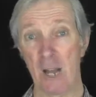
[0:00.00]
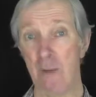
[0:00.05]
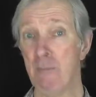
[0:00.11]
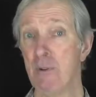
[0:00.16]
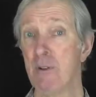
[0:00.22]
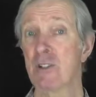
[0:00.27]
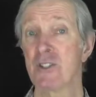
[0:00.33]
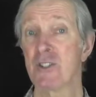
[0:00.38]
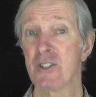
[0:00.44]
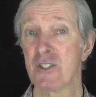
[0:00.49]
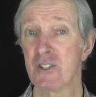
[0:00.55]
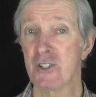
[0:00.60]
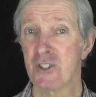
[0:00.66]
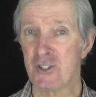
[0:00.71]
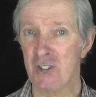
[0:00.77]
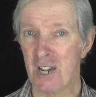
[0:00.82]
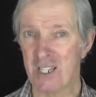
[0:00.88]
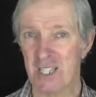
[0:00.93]
a person's
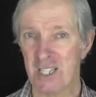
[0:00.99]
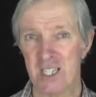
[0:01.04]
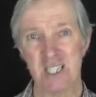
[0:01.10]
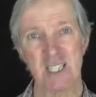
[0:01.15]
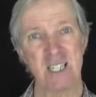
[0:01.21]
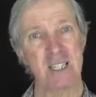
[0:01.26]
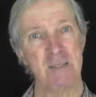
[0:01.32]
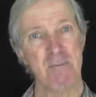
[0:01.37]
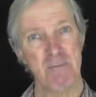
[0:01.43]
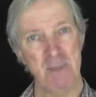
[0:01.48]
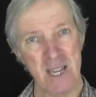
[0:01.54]
strategies in